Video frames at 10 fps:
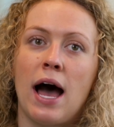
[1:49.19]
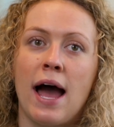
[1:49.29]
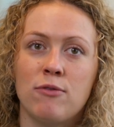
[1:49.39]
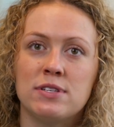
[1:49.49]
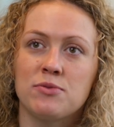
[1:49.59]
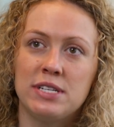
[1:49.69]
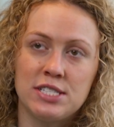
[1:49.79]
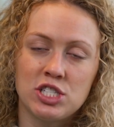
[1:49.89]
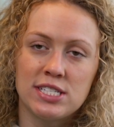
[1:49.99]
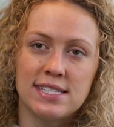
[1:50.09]
I was a
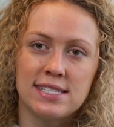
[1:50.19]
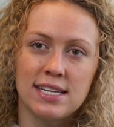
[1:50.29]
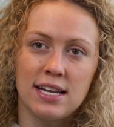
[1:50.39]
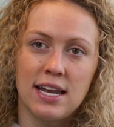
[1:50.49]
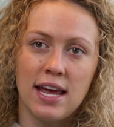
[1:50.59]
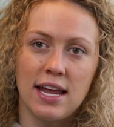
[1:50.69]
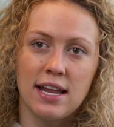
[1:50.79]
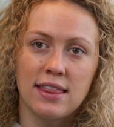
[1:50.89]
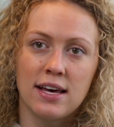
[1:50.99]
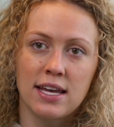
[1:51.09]
research assistant in
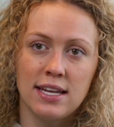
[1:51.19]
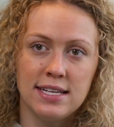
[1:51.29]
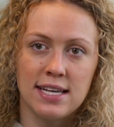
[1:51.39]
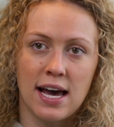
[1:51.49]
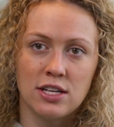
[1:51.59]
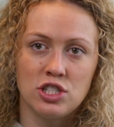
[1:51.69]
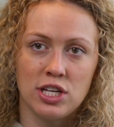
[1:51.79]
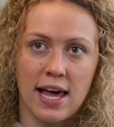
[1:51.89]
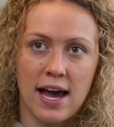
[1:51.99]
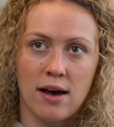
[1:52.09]
the
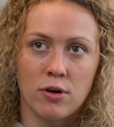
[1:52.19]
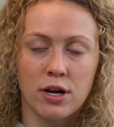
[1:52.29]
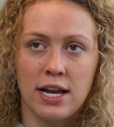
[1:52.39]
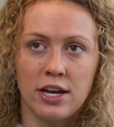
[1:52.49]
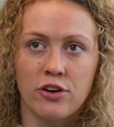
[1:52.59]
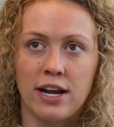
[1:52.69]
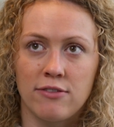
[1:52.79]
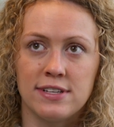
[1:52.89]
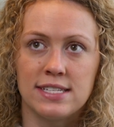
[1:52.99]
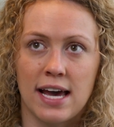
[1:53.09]
kinesiology lab or
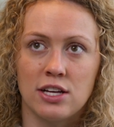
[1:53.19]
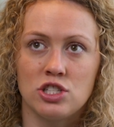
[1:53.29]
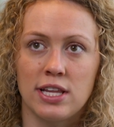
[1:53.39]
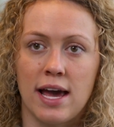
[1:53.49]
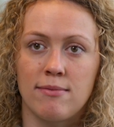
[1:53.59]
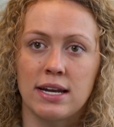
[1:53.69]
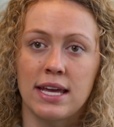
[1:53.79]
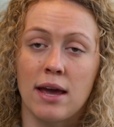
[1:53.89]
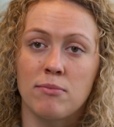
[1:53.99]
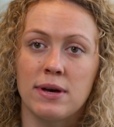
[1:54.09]
integrative physiology lab on
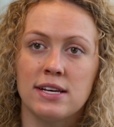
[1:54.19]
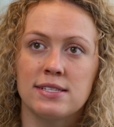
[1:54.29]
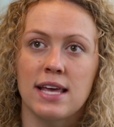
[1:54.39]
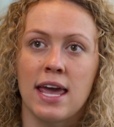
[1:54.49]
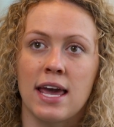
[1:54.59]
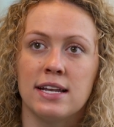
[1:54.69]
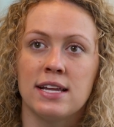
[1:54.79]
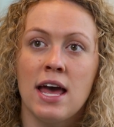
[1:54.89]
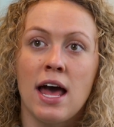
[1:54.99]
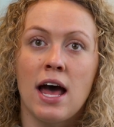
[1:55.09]
campus.
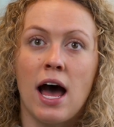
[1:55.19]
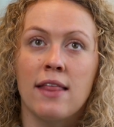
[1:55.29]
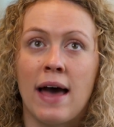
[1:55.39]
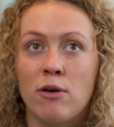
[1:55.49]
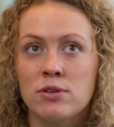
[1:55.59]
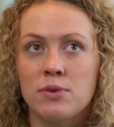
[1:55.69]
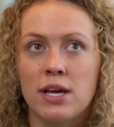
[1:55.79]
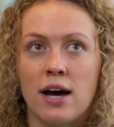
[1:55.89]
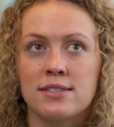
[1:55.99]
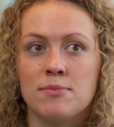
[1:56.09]
And that was
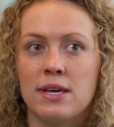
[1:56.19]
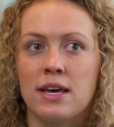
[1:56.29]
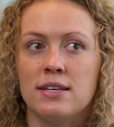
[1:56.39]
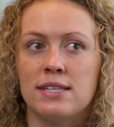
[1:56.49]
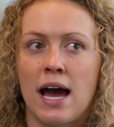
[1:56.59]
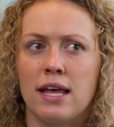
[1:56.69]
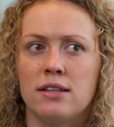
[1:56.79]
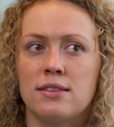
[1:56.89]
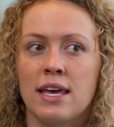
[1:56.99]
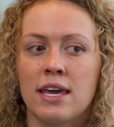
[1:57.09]
really awesome because I
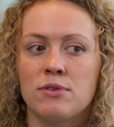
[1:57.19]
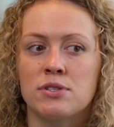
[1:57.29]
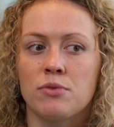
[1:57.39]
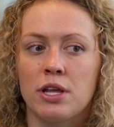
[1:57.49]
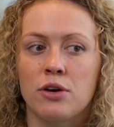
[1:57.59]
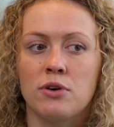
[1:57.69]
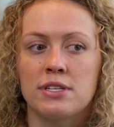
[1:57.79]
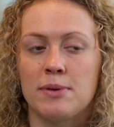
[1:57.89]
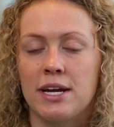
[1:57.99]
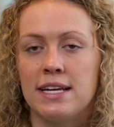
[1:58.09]
think it was a really cool
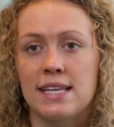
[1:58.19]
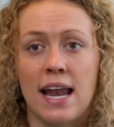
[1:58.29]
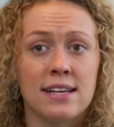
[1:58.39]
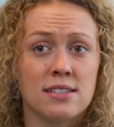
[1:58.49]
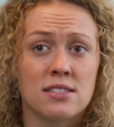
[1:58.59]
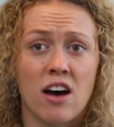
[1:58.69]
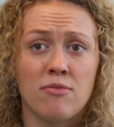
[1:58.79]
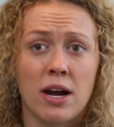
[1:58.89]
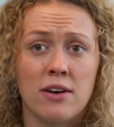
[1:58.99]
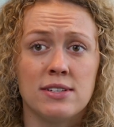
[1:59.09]
experience that as a
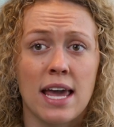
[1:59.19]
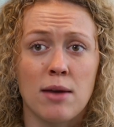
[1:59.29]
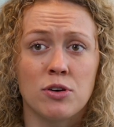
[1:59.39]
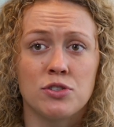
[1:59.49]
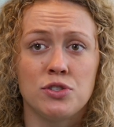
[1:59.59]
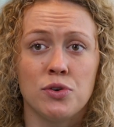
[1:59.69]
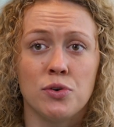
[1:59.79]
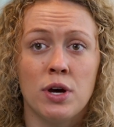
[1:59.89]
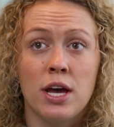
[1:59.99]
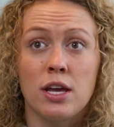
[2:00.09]
sophomore, I was able
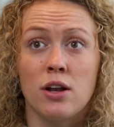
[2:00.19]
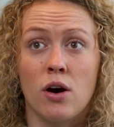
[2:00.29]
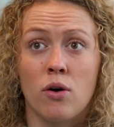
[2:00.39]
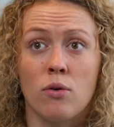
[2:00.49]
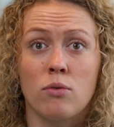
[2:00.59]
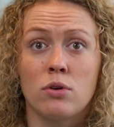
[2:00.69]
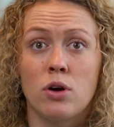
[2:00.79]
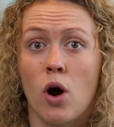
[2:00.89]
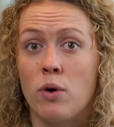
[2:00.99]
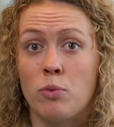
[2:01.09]
to, you know,
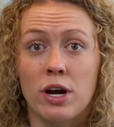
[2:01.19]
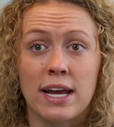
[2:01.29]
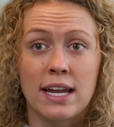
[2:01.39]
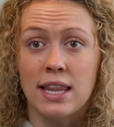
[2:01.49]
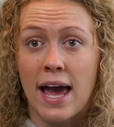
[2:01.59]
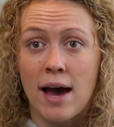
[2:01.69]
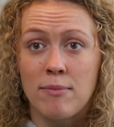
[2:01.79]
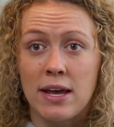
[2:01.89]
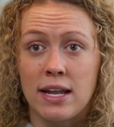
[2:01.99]
go and work in a lab.